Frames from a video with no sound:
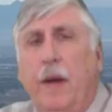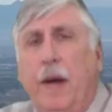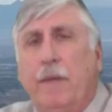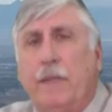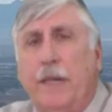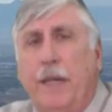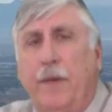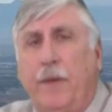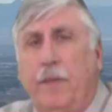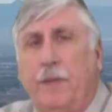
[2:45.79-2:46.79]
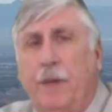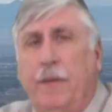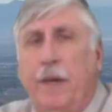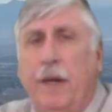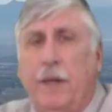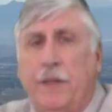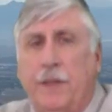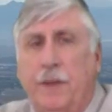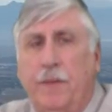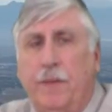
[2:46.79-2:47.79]
I would say that Trump generally held
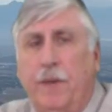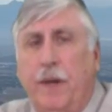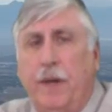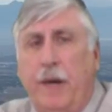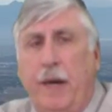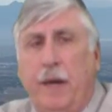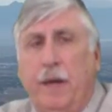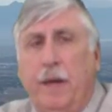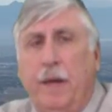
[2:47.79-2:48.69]
his own when attacked.